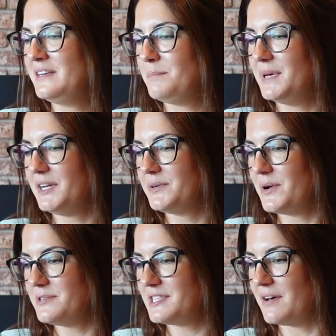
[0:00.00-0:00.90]
middle
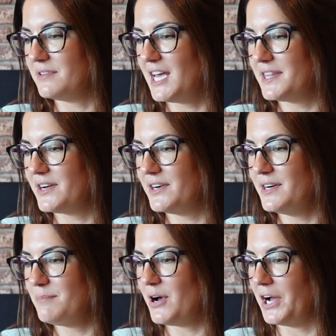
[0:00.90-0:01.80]
notes of
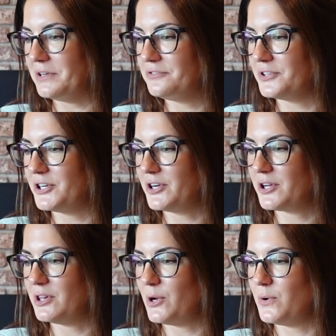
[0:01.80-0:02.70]
leather, pine fir,
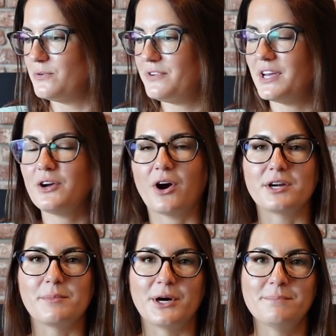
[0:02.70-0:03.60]
clove, and
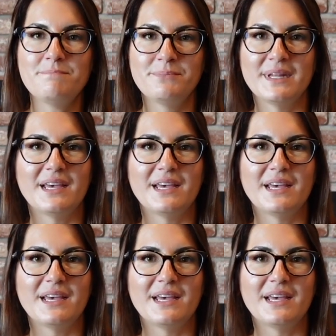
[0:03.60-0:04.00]
cardamom,